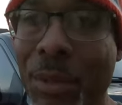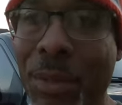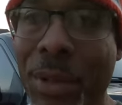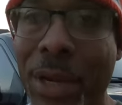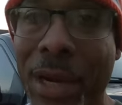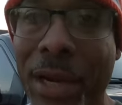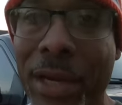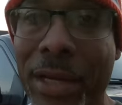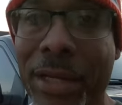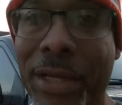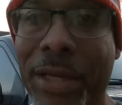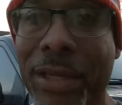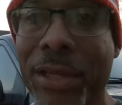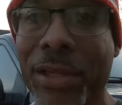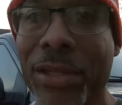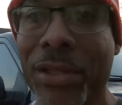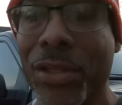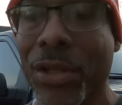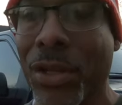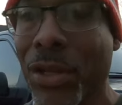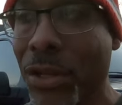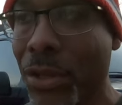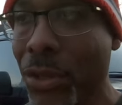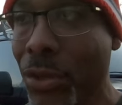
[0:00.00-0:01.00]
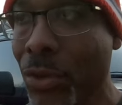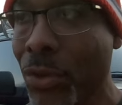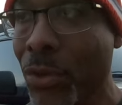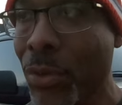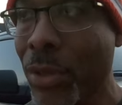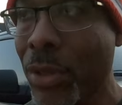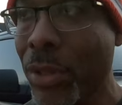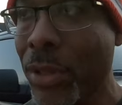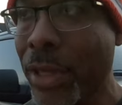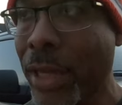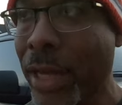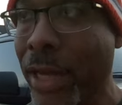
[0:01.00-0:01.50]
to mind is you
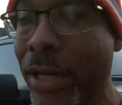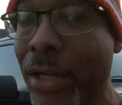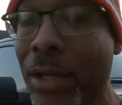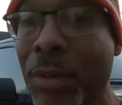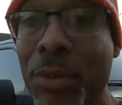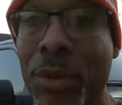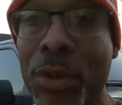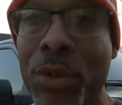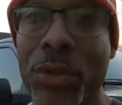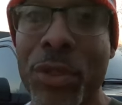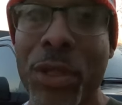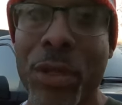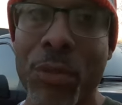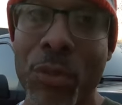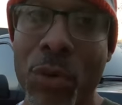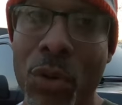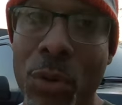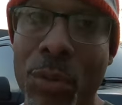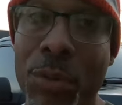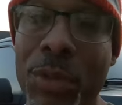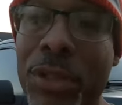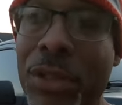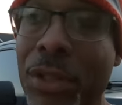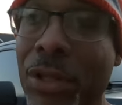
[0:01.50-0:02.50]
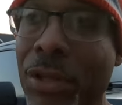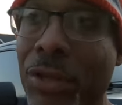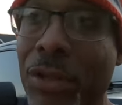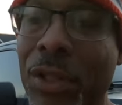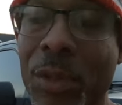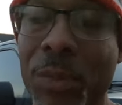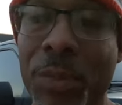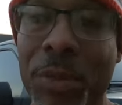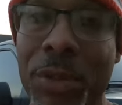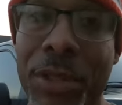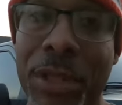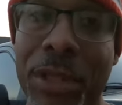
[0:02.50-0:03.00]
will end up using more
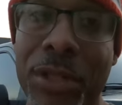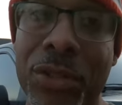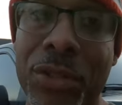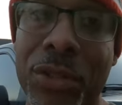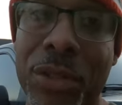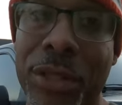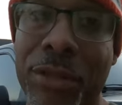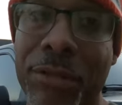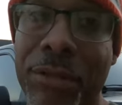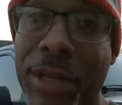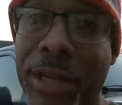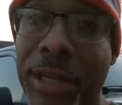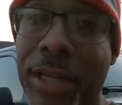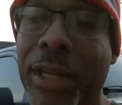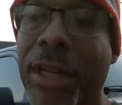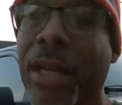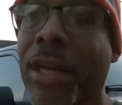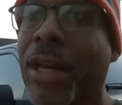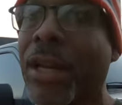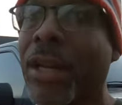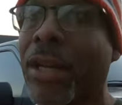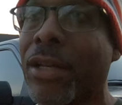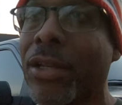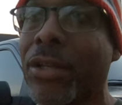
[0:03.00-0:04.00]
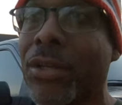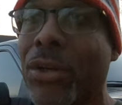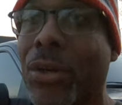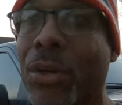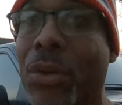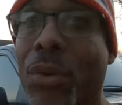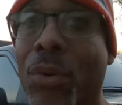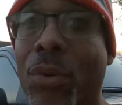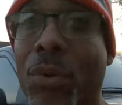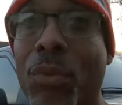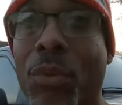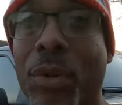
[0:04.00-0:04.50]
materials potentially, right?
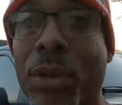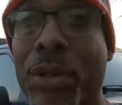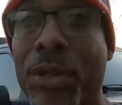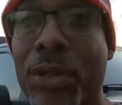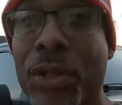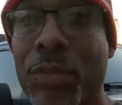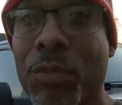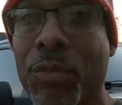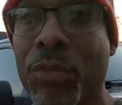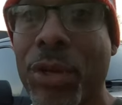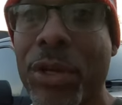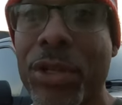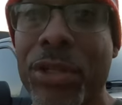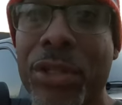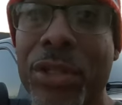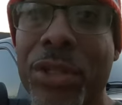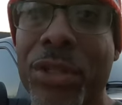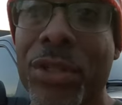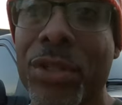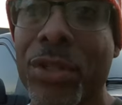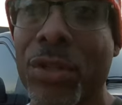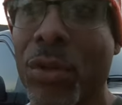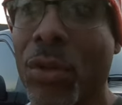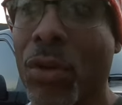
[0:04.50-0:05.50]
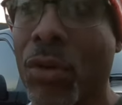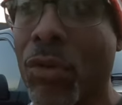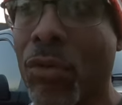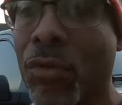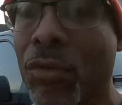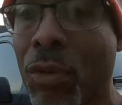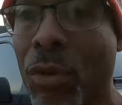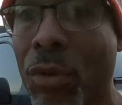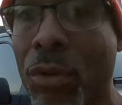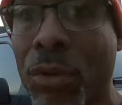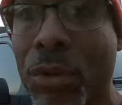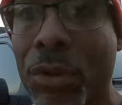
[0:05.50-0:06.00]
So whether it's brushes or
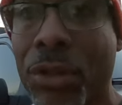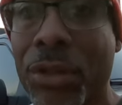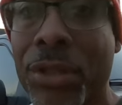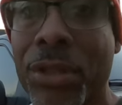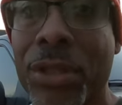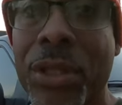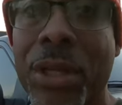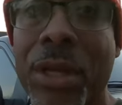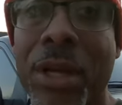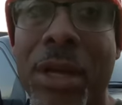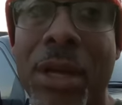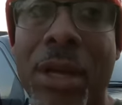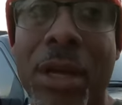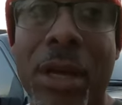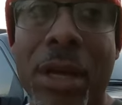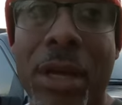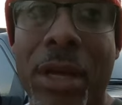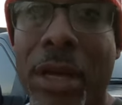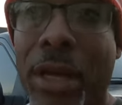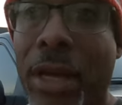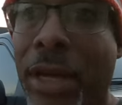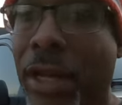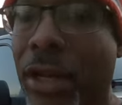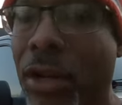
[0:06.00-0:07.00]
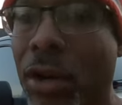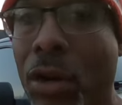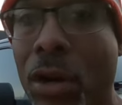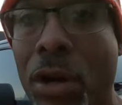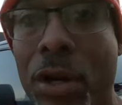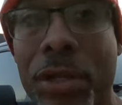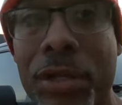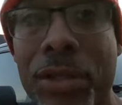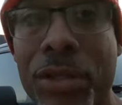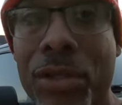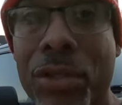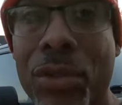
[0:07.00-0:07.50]
rollers, it
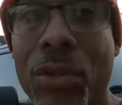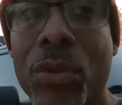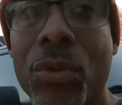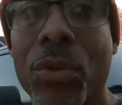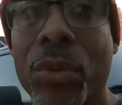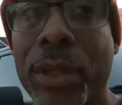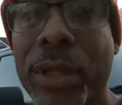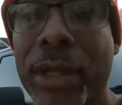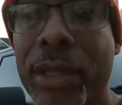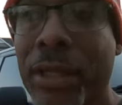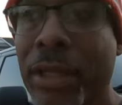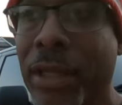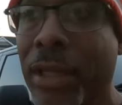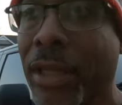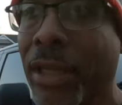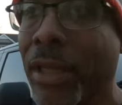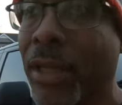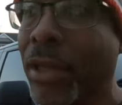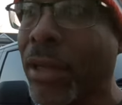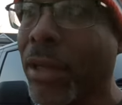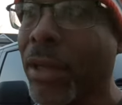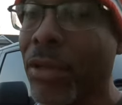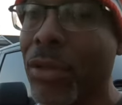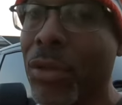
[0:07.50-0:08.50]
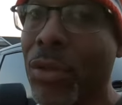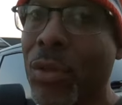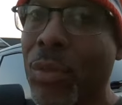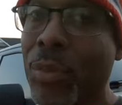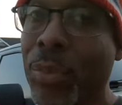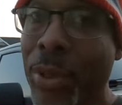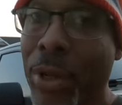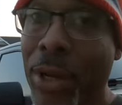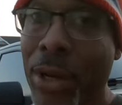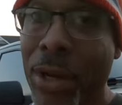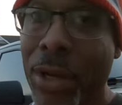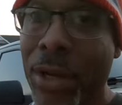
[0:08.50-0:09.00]
hardens so quickly, you
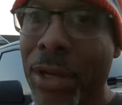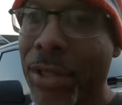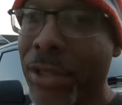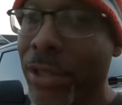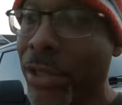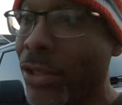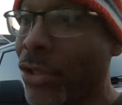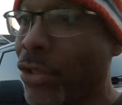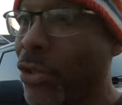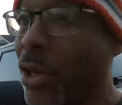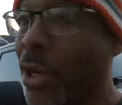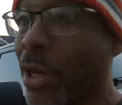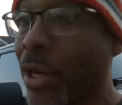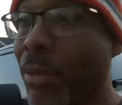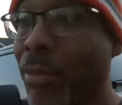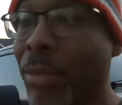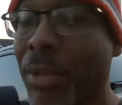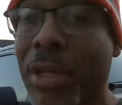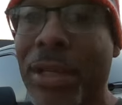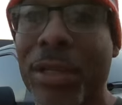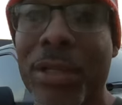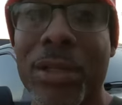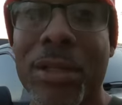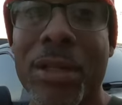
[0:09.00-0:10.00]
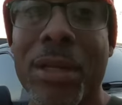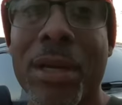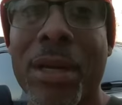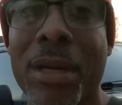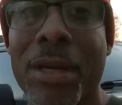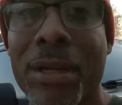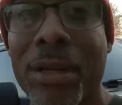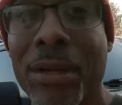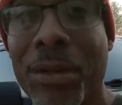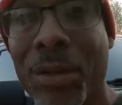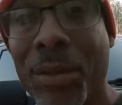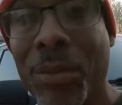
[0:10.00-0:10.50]
pause and try to mix
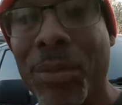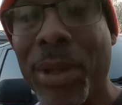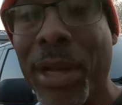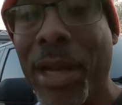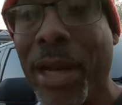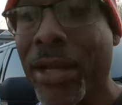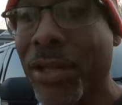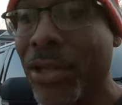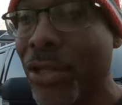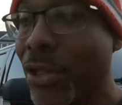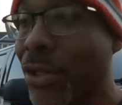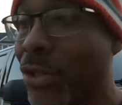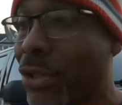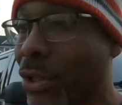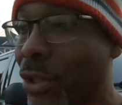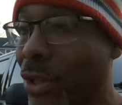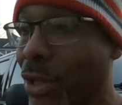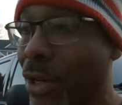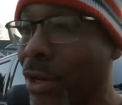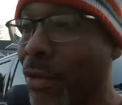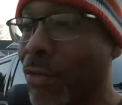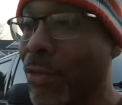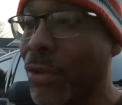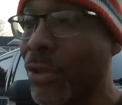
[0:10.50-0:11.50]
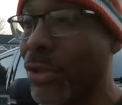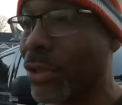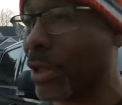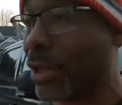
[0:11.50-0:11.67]
another batch to cover